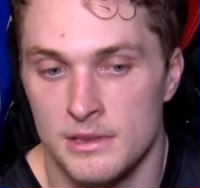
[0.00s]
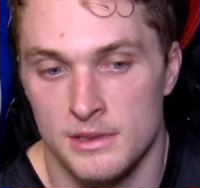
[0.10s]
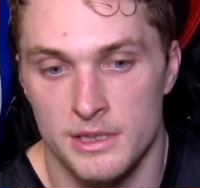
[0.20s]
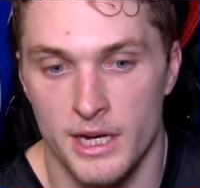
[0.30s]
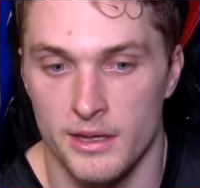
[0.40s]

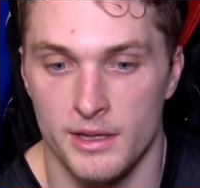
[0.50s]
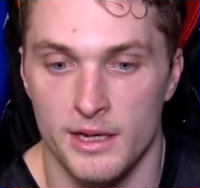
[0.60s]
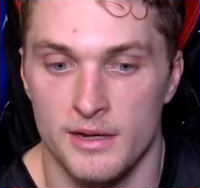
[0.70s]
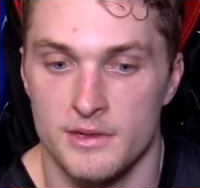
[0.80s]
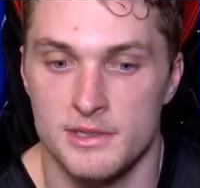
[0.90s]
Yeah, I think
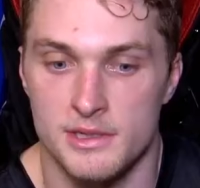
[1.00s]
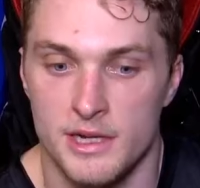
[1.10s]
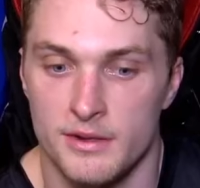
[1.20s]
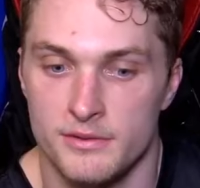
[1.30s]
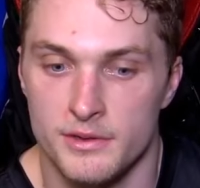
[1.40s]
obviously
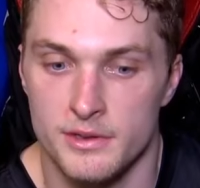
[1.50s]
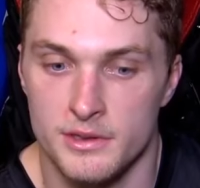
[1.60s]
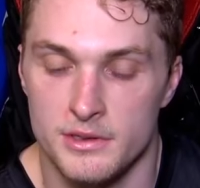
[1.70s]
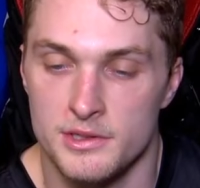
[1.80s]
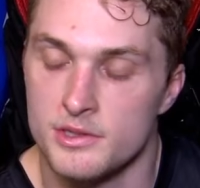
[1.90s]

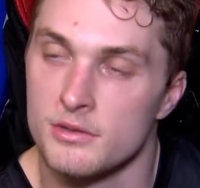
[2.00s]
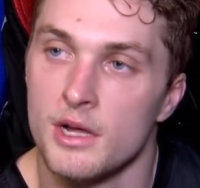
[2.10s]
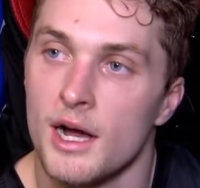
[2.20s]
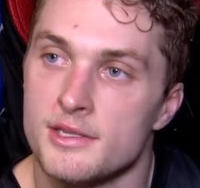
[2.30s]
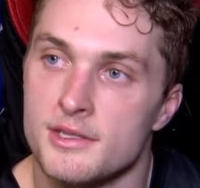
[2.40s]
after these two
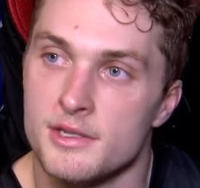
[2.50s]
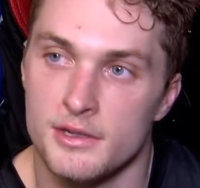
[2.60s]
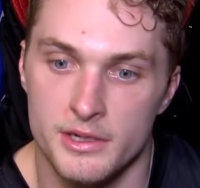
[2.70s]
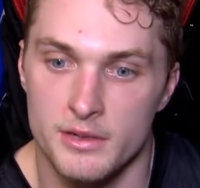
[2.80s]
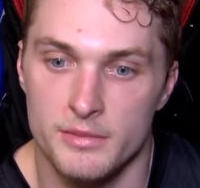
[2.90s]
losses, you're
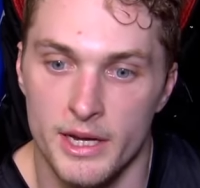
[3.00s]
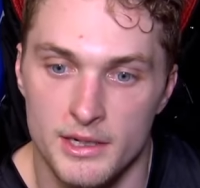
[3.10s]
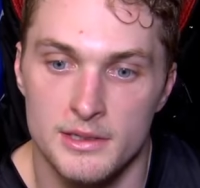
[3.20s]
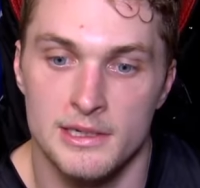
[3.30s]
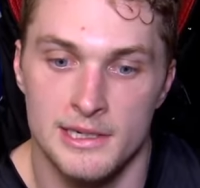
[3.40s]
looking back
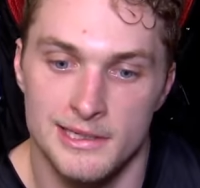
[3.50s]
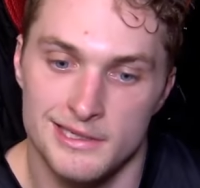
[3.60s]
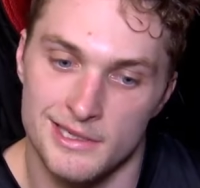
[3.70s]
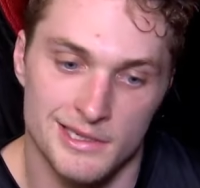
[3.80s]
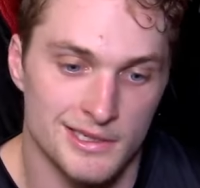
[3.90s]

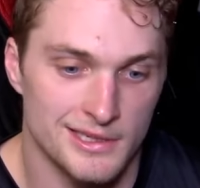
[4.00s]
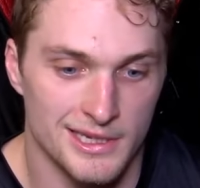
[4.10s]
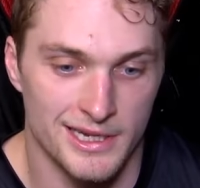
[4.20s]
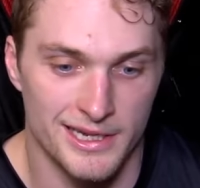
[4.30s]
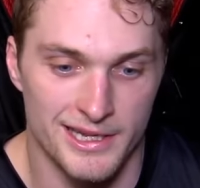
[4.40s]
to
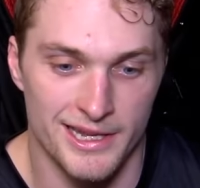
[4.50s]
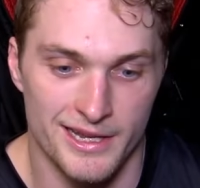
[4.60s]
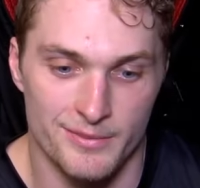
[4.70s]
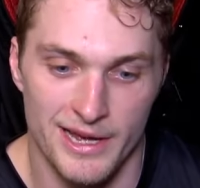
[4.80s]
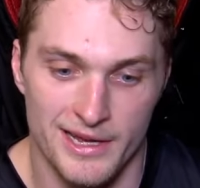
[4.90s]

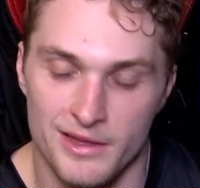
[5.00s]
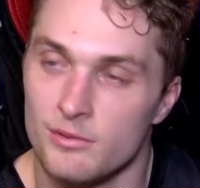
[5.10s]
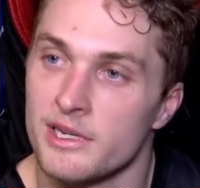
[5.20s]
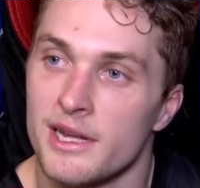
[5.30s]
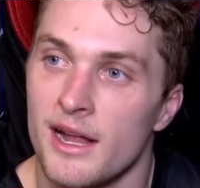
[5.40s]
getting back in the
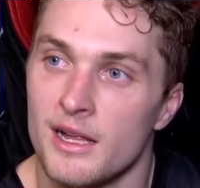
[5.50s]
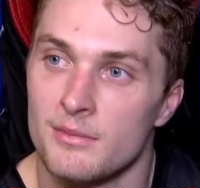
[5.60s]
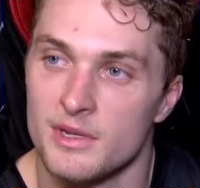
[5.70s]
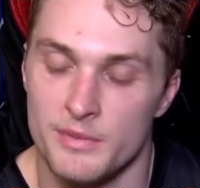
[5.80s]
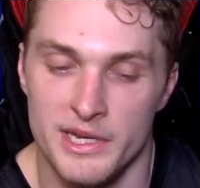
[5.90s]
win
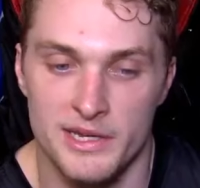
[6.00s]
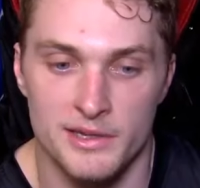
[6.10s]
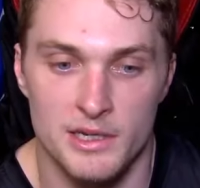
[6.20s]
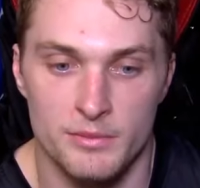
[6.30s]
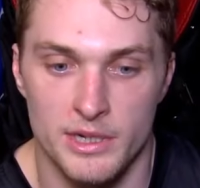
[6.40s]
column
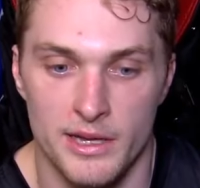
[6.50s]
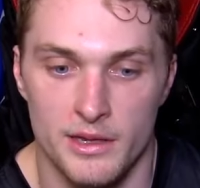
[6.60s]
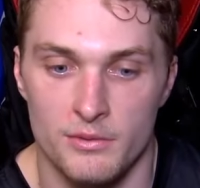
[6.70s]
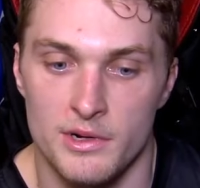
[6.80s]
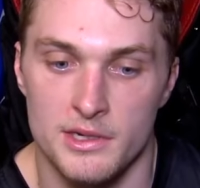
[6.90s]
immediately, but I
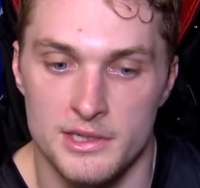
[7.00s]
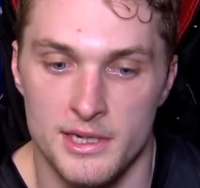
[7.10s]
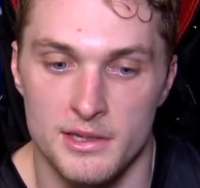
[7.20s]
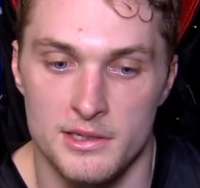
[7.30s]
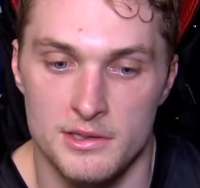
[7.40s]
think we're going to
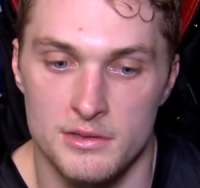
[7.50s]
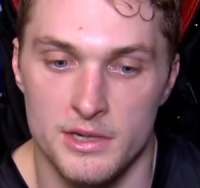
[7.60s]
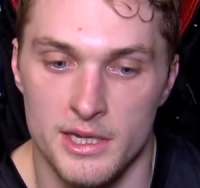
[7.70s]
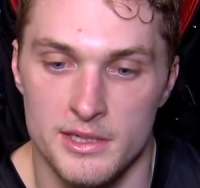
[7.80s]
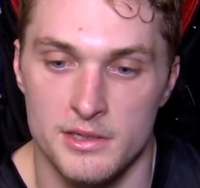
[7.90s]
take these 2
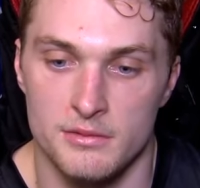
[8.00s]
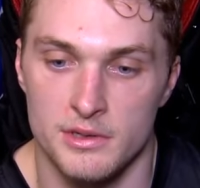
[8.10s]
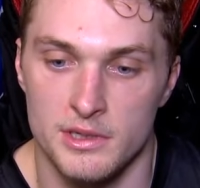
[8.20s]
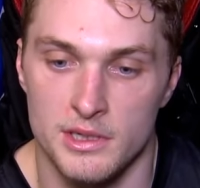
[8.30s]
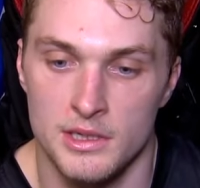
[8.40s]
days and
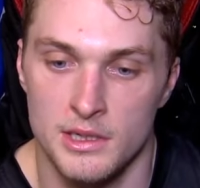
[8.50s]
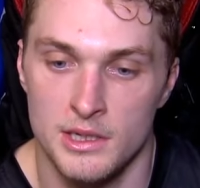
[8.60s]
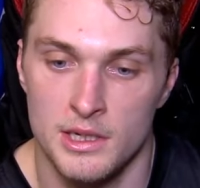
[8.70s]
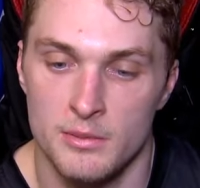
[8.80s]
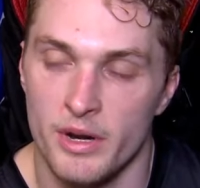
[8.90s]
really
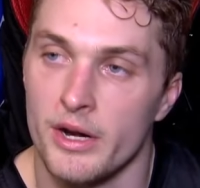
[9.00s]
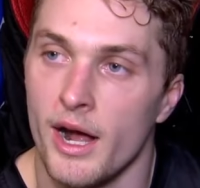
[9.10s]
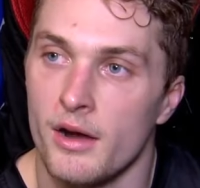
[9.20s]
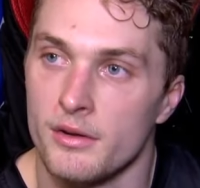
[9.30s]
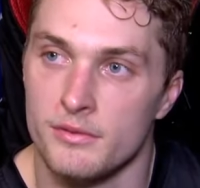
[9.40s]
bear
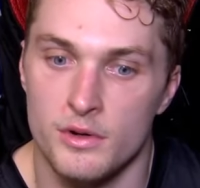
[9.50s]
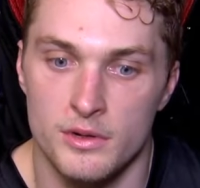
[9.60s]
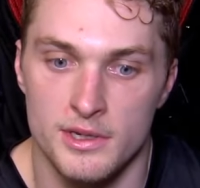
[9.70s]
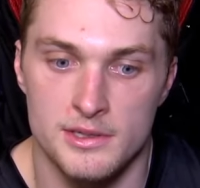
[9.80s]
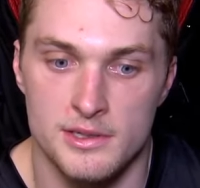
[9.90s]
down and
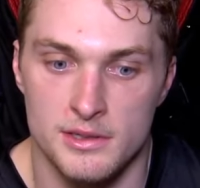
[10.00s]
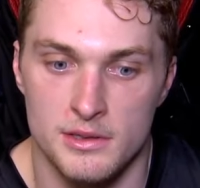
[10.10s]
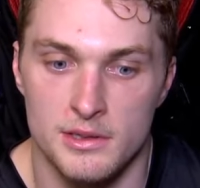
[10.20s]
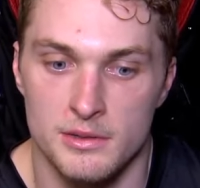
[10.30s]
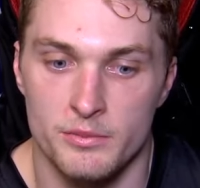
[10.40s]
focus
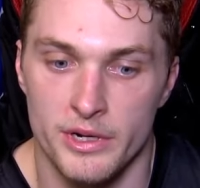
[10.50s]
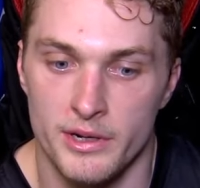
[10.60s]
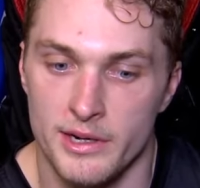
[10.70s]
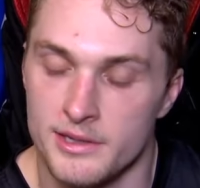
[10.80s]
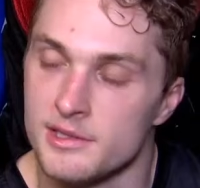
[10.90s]
and bring
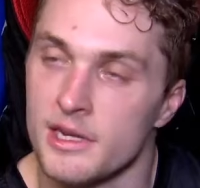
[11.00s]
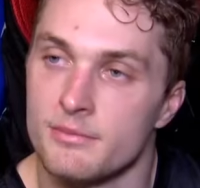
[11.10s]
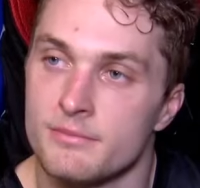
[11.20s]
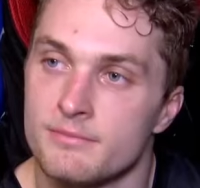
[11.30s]
our next game.